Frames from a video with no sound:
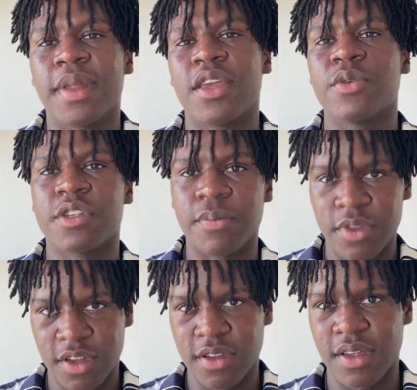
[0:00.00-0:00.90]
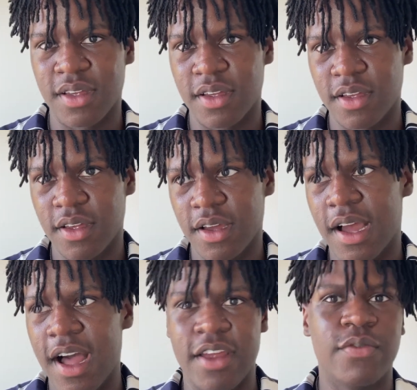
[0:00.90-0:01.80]
Like he was a
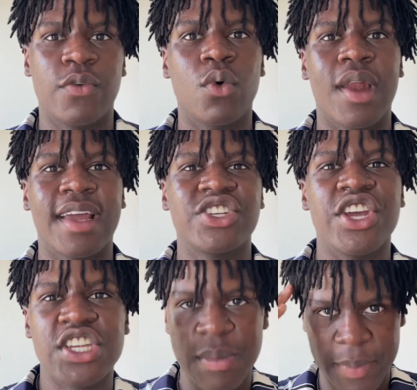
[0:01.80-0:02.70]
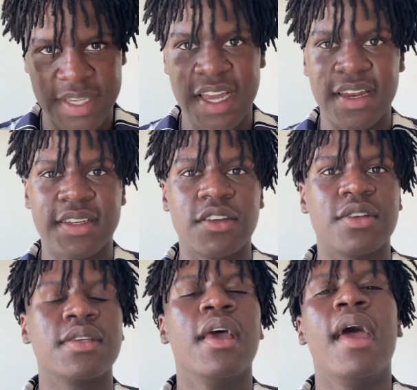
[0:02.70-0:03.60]
guide for like changing my mentality, because